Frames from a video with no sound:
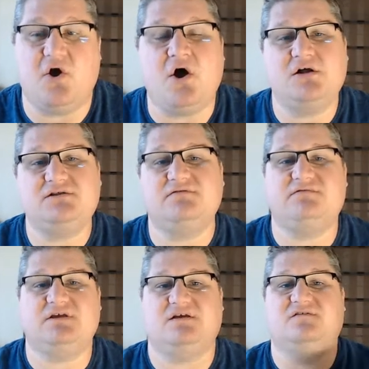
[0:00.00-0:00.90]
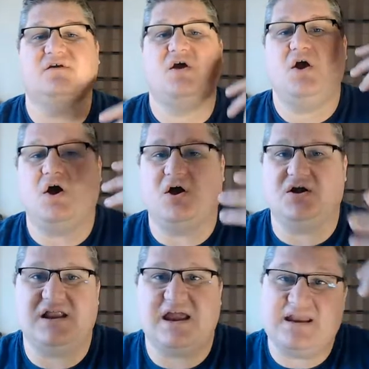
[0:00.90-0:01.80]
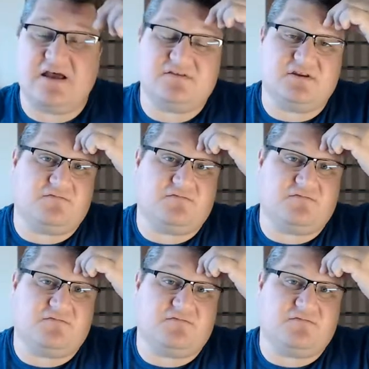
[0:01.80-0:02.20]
All of these are laid out that